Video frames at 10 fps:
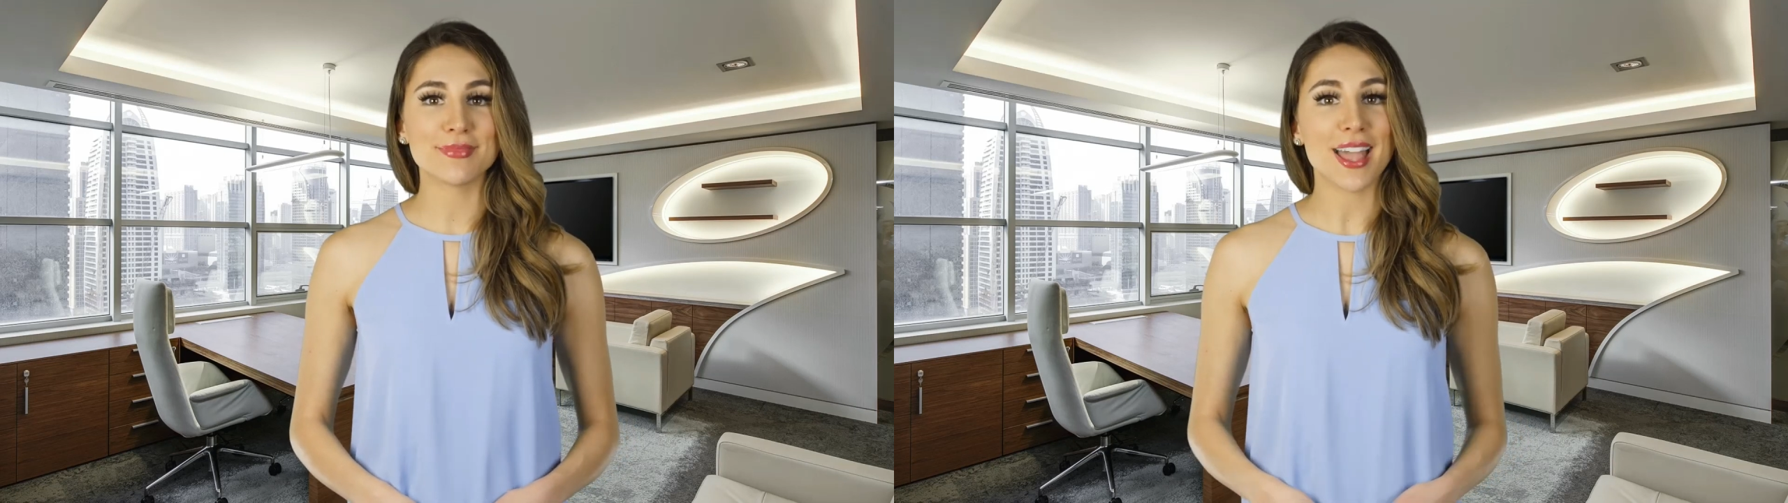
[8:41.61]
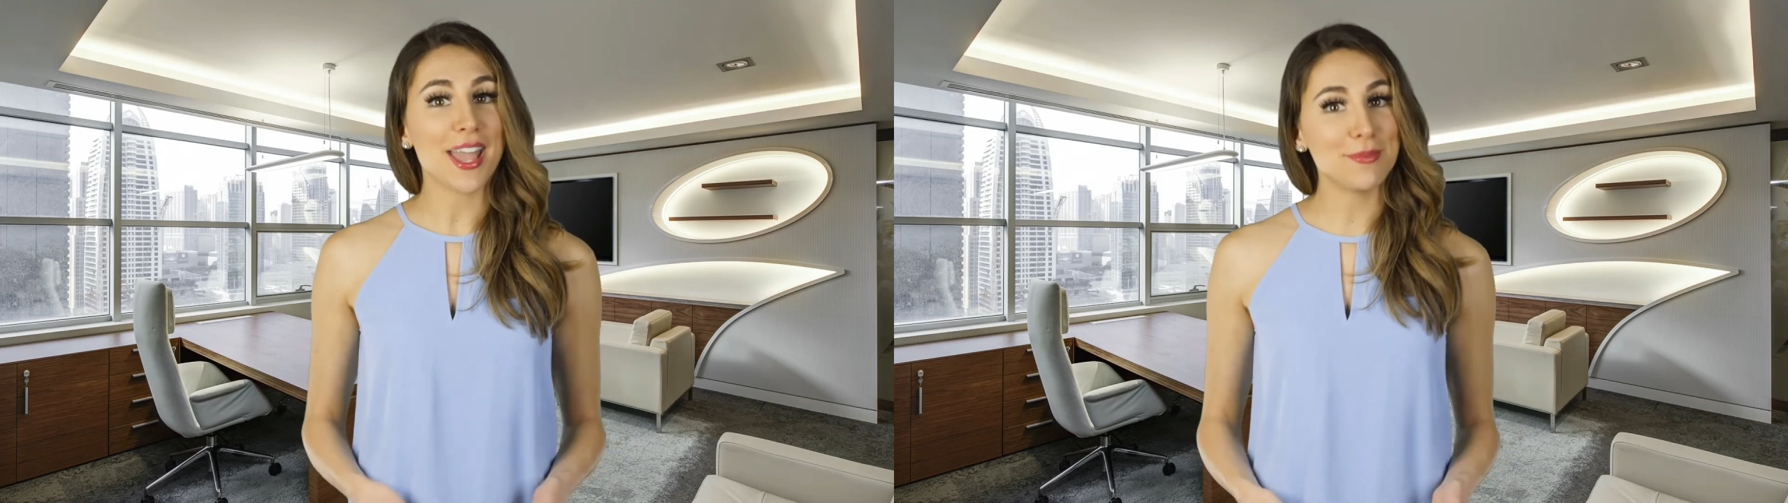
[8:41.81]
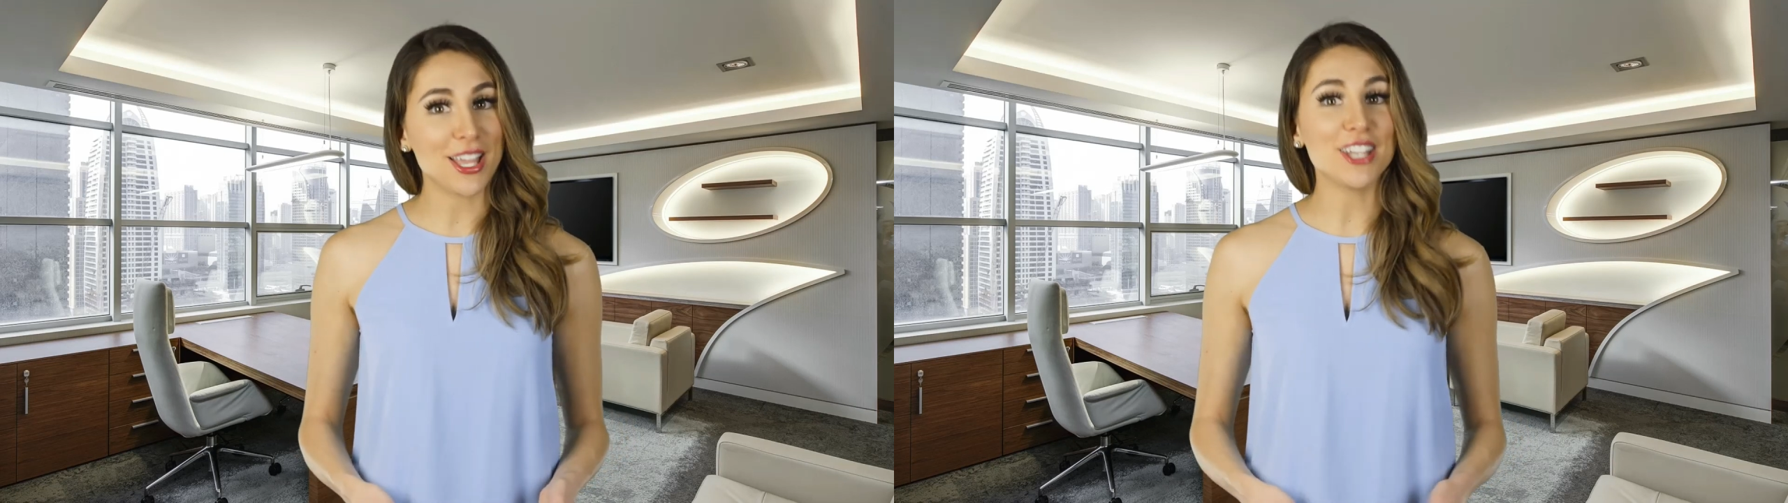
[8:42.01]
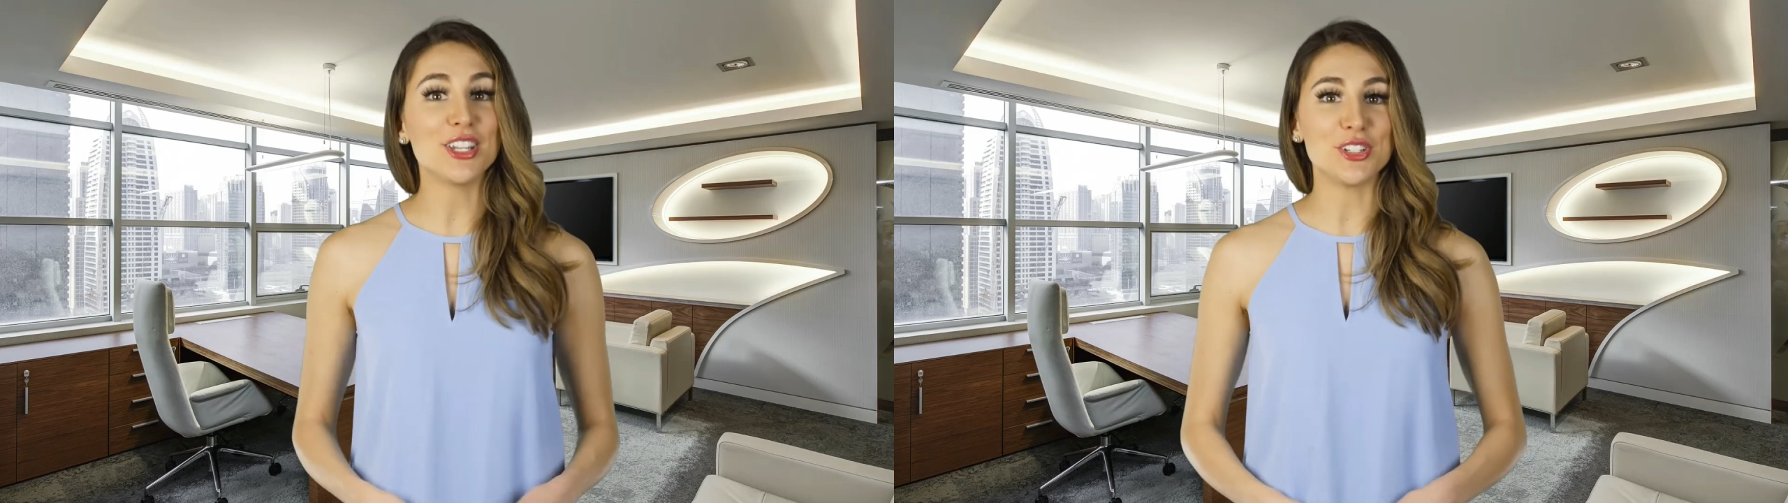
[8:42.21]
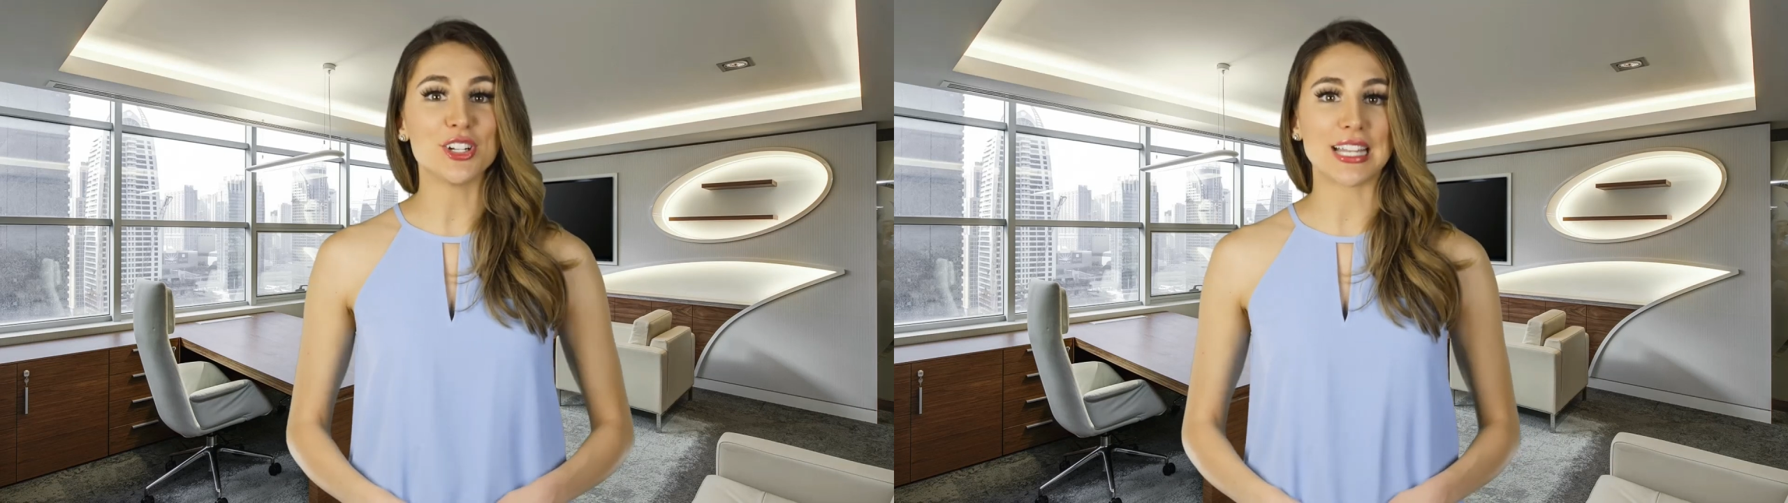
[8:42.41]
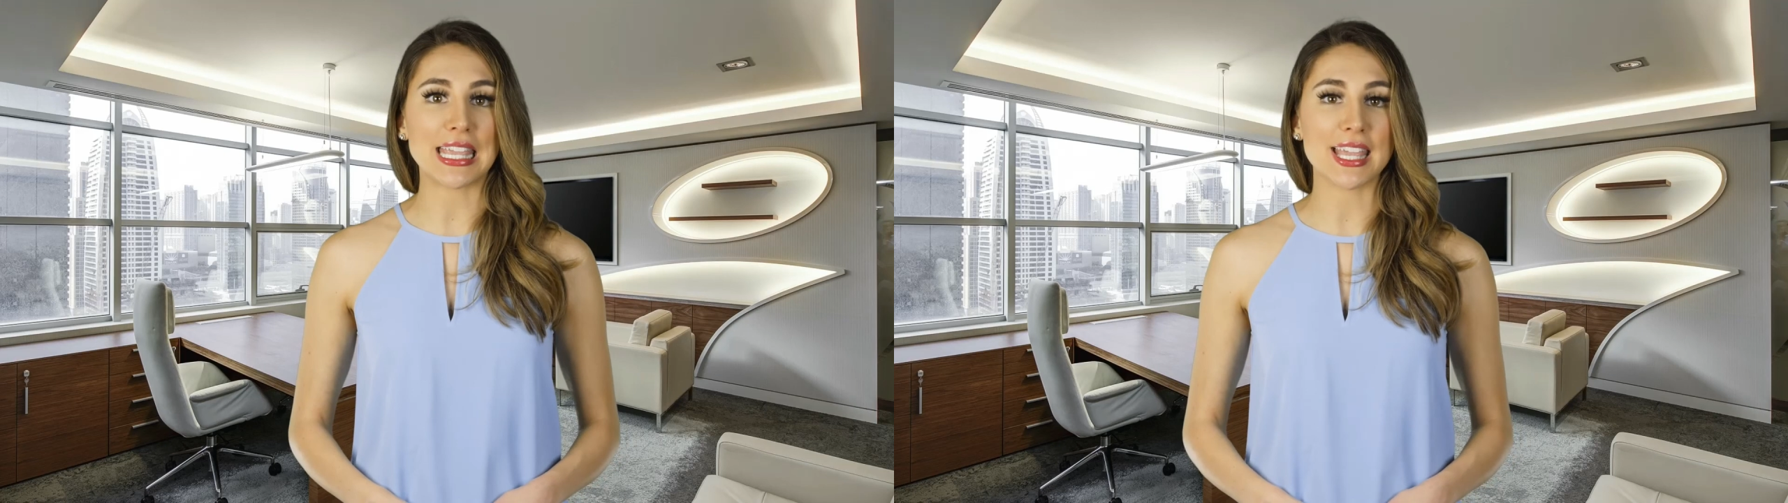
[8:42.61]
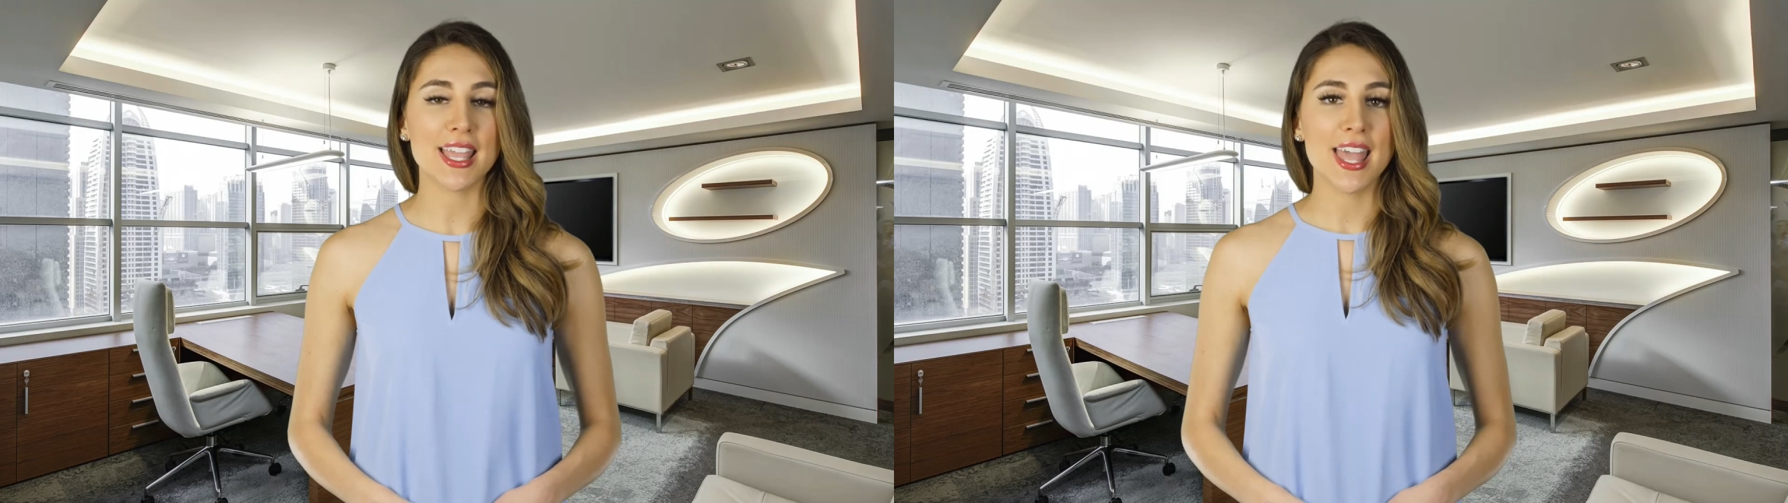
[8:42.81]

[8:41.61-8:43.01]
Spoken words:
I am not an attorney.